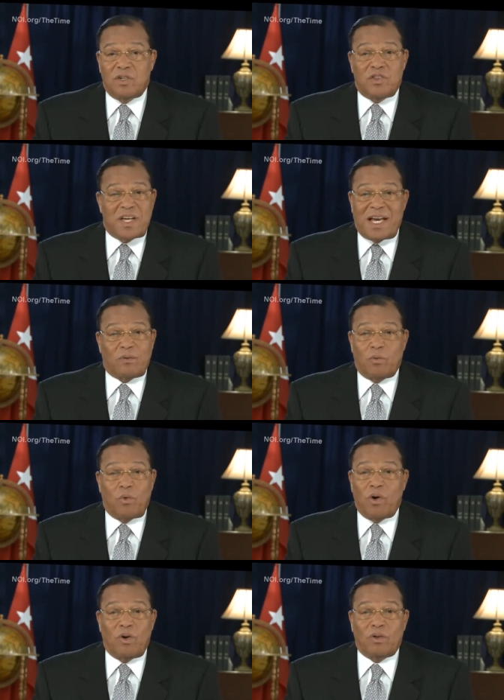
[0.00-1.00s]
to that
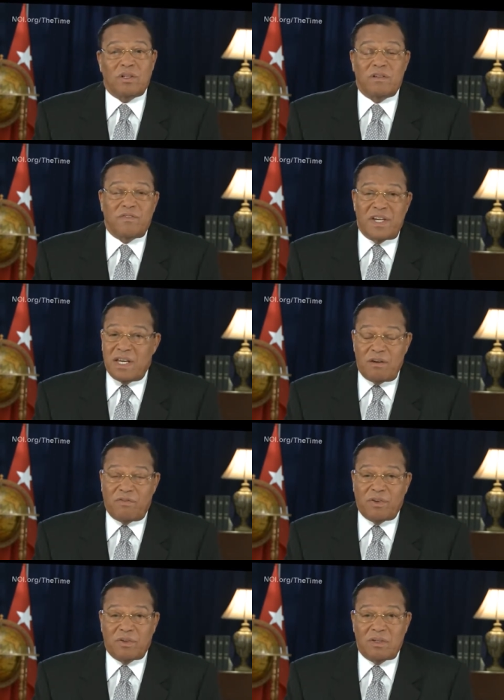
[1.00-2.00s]
world of
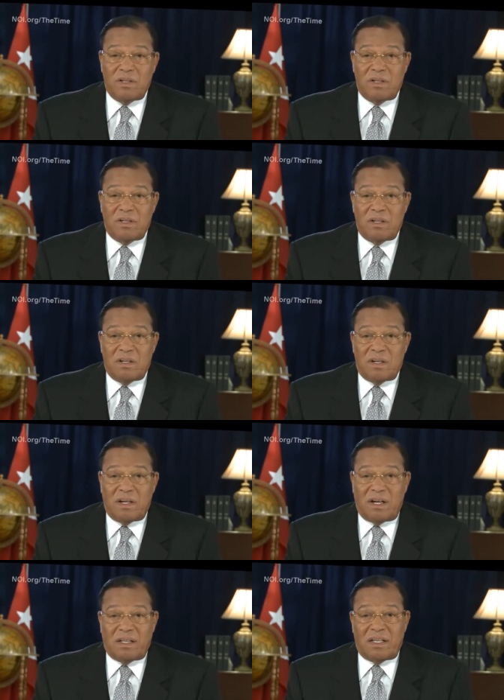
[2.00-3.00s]
evil,
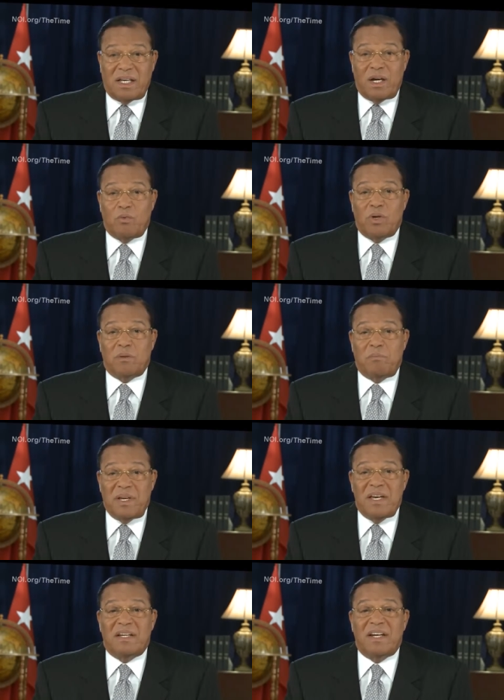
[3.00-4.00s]
and there will
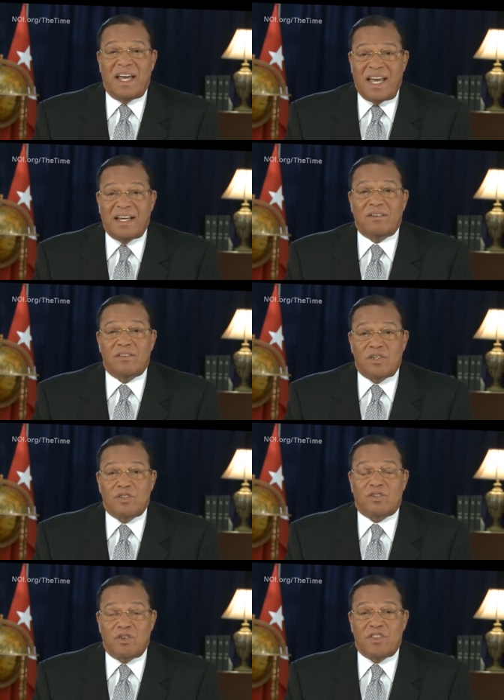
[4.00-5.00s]
be an
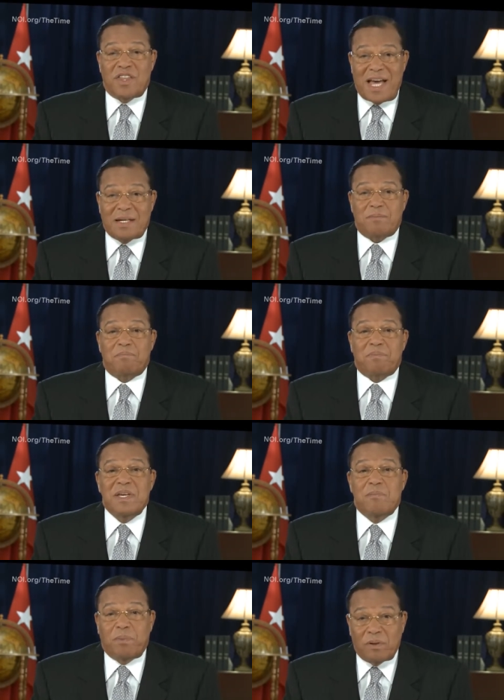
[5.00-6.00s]
end to that
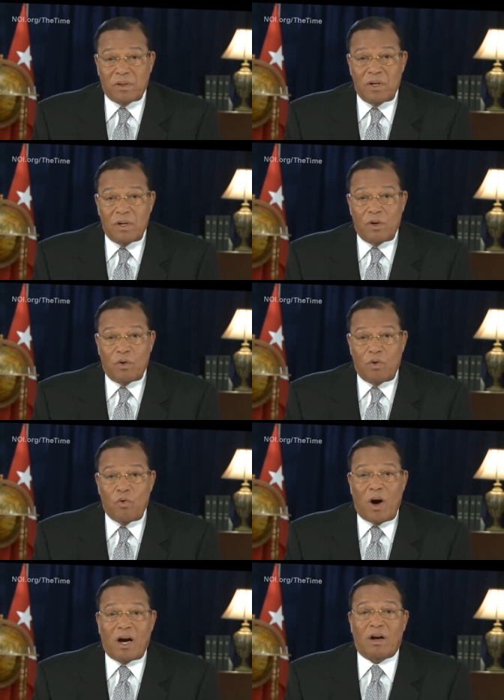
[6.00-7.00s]
people
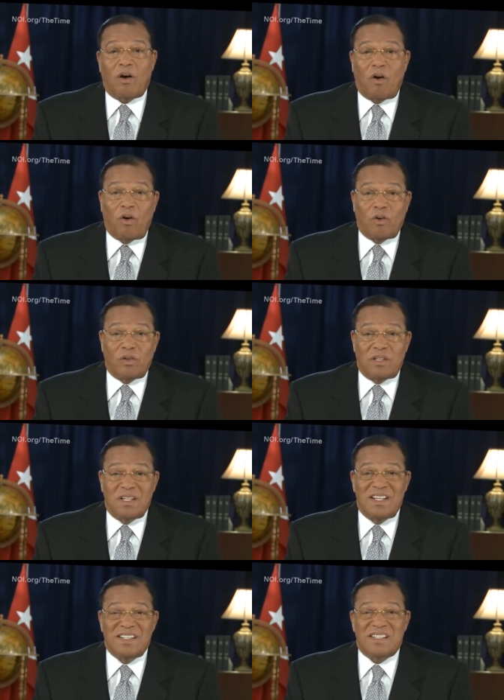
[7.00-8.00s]
who are called